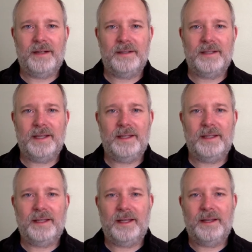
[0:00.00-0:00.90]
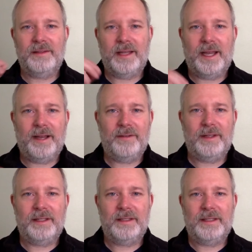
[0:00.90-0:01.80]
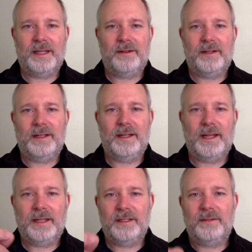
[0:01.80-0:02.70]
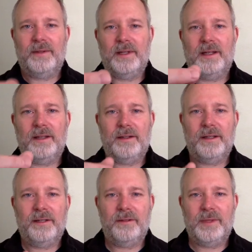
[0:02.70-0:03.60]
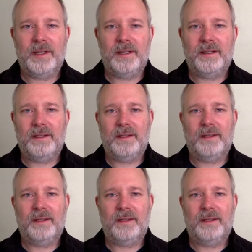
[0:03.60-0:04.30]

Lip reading: In our daily lives, having sacred connection with another human,